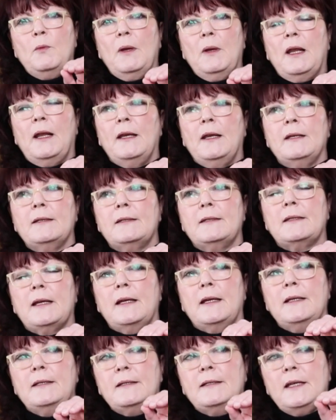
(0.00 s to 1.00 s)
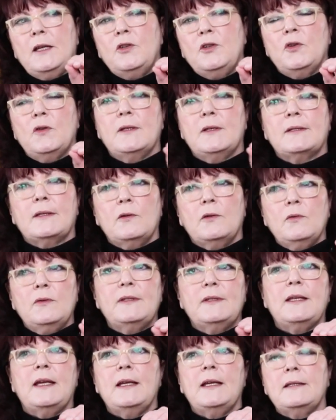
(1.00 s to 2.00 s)
Melodious Studies teach you the skill
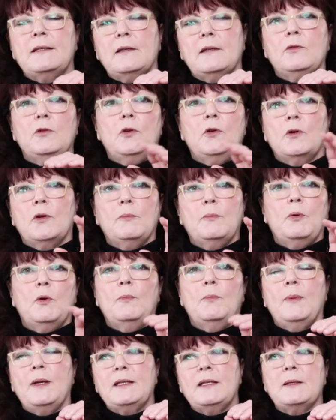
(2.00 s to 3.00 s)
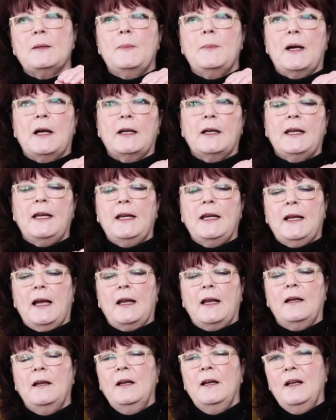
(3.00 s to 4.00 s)
sets and, important beats of the bar and key
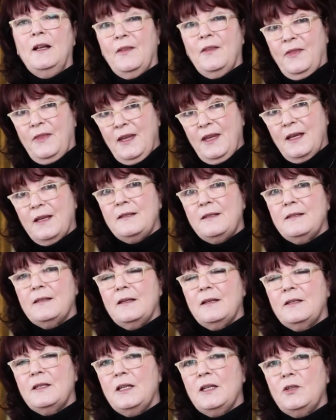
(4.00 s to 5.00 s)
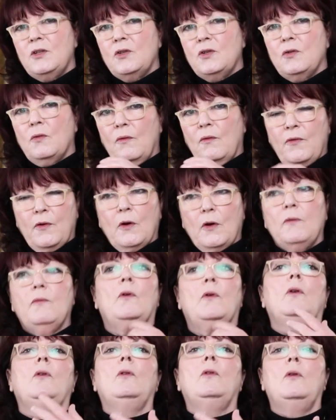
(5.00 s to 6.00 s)
color. This teaches you a very
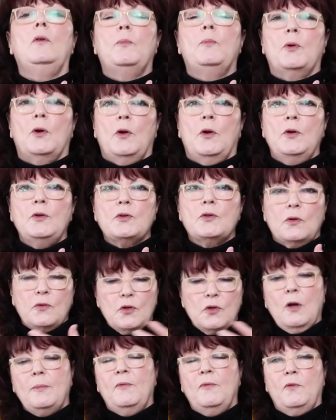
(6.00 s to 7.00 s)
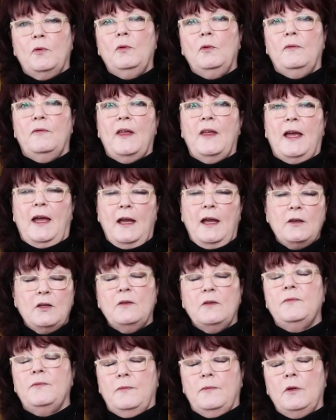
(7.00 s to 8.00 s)
vocal approach. On top of all of that,
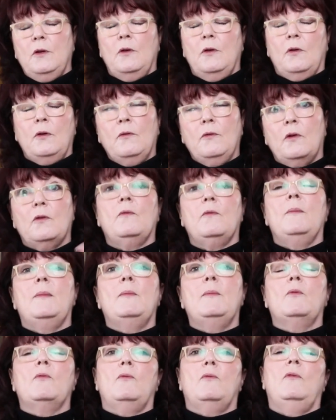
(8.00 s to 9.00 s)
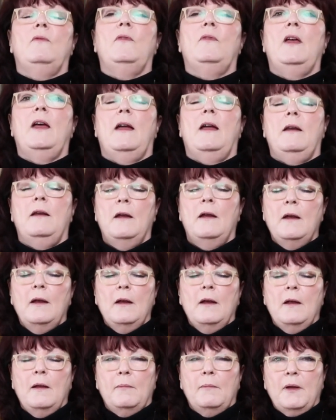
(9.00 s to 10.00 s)
you've got to remember all of that.
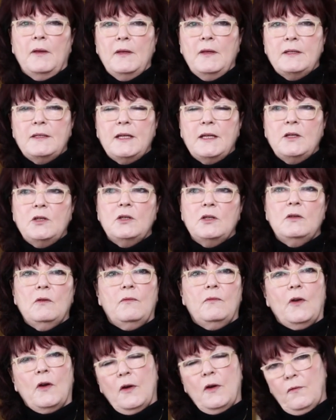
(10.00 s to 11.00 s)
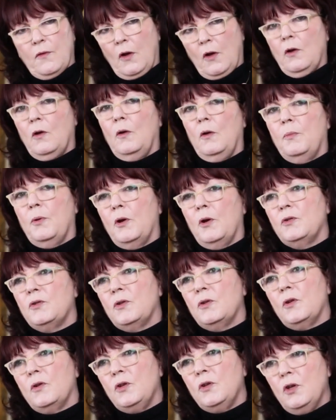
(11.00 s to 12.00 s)
But this teaches you a very vocal approach
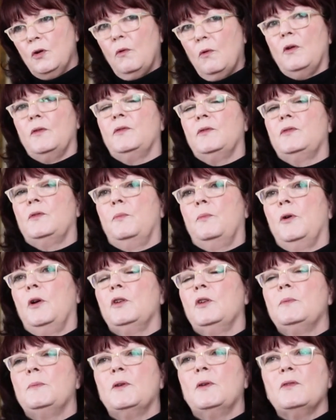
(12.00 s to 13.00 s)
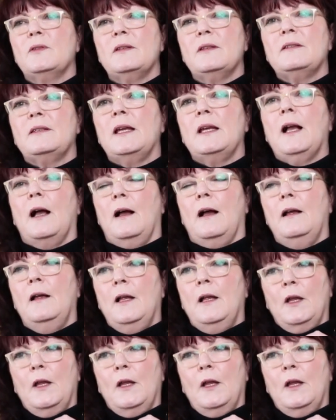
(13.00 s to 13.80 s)
and a nuanced approach, because a singer,